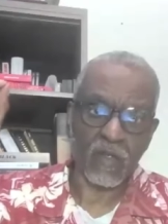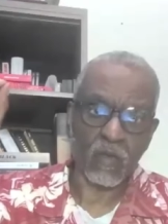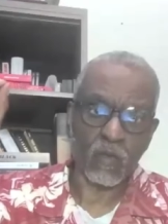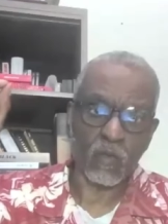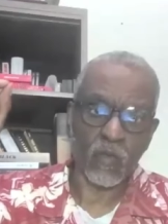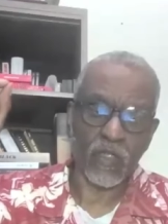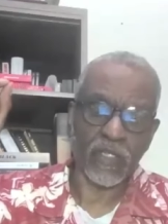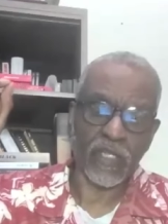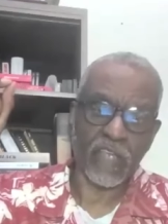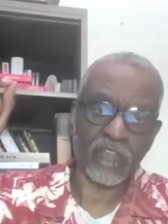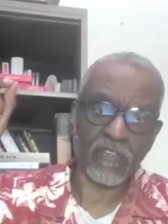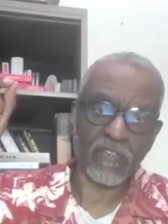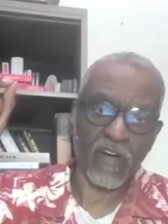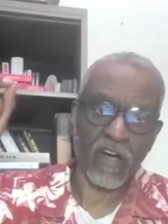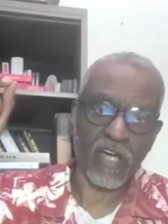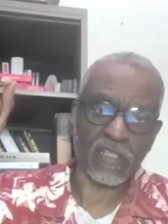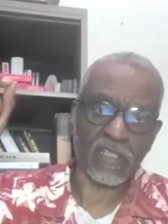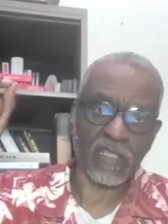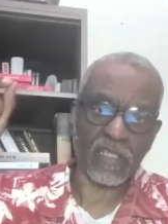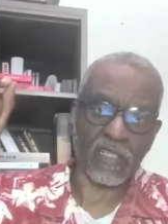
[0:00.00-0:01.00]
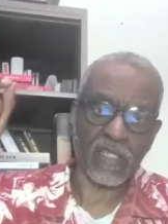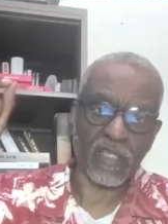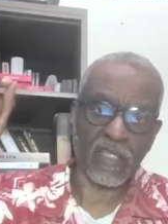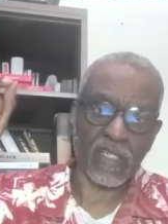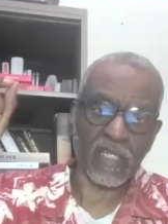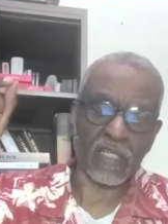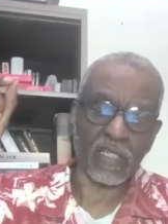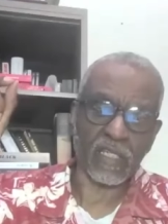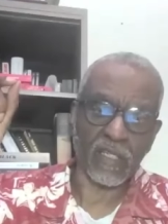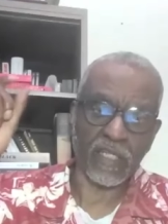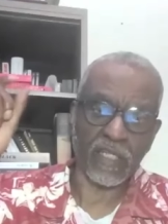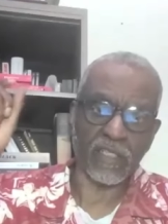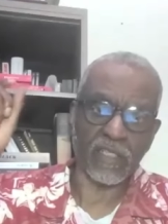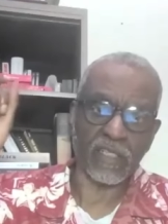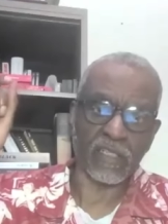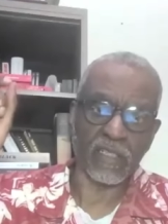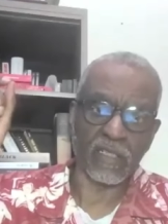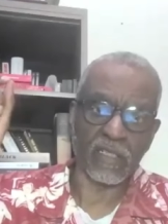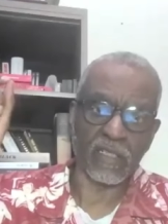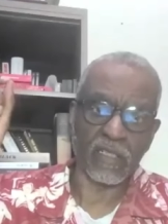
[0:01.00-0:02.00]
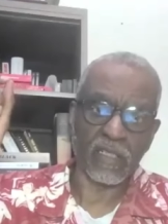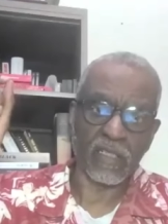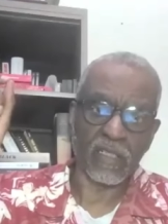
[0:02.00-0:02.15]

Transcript: when they thought that London